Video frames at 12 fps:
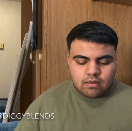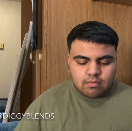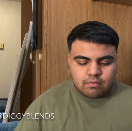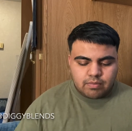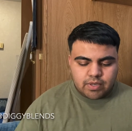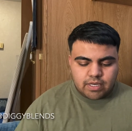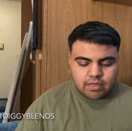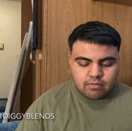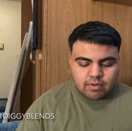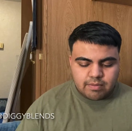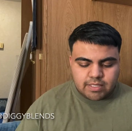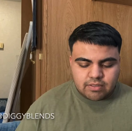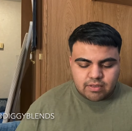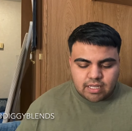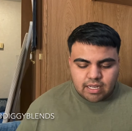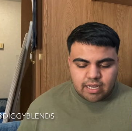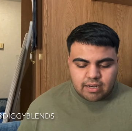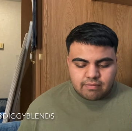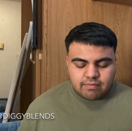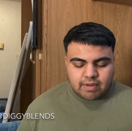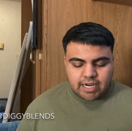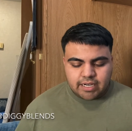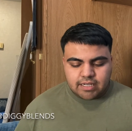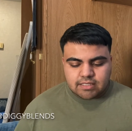But we've been doing a lot of
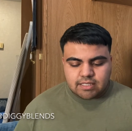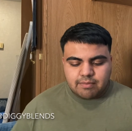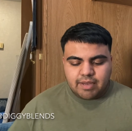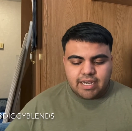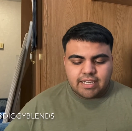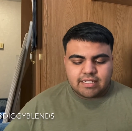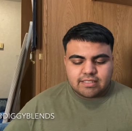haircuts on mannequins,